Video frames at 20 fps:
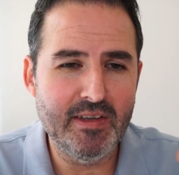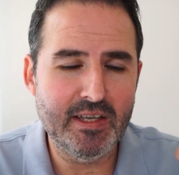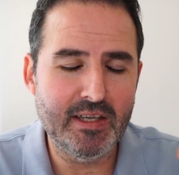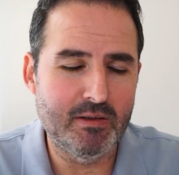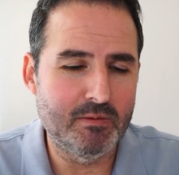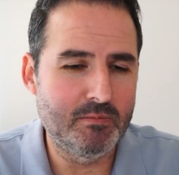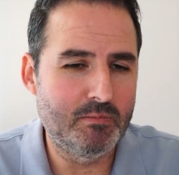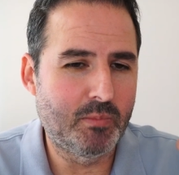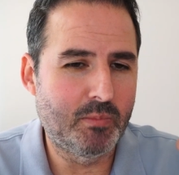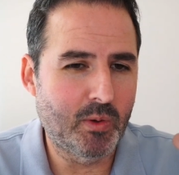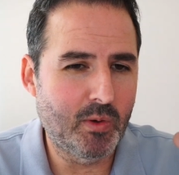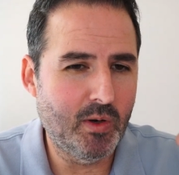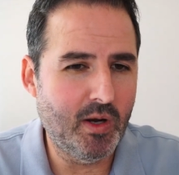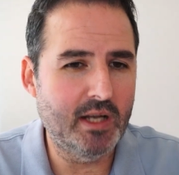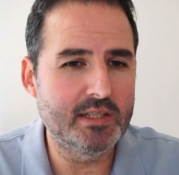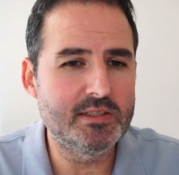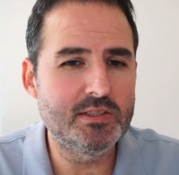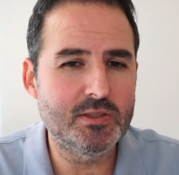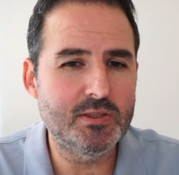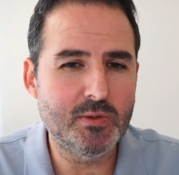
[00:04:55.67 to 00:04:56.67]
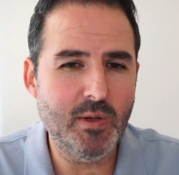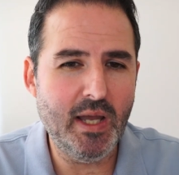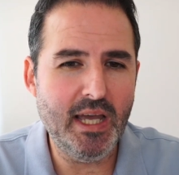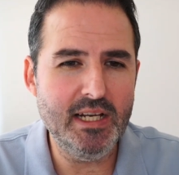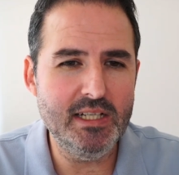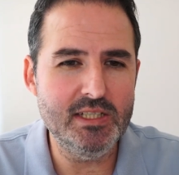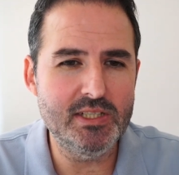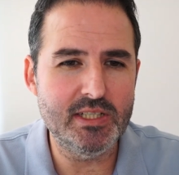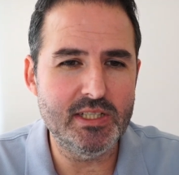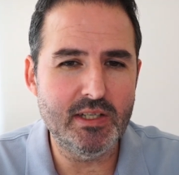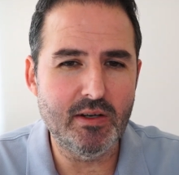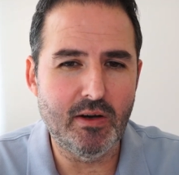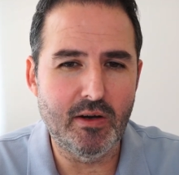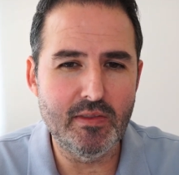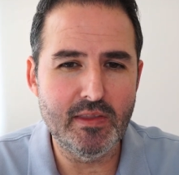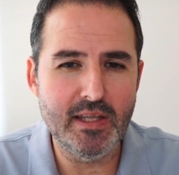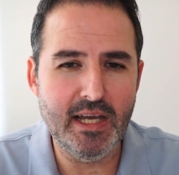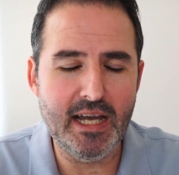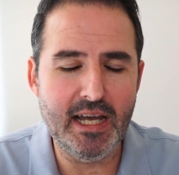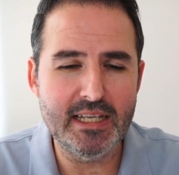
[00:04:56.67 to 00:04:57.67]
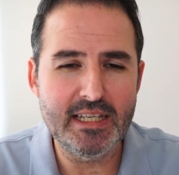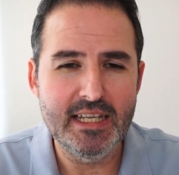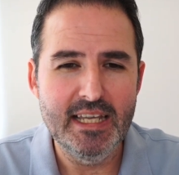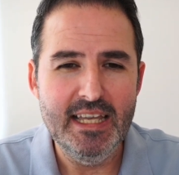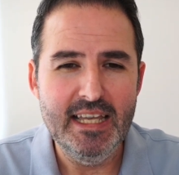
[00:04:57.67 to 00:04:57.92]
a broad strategy on that,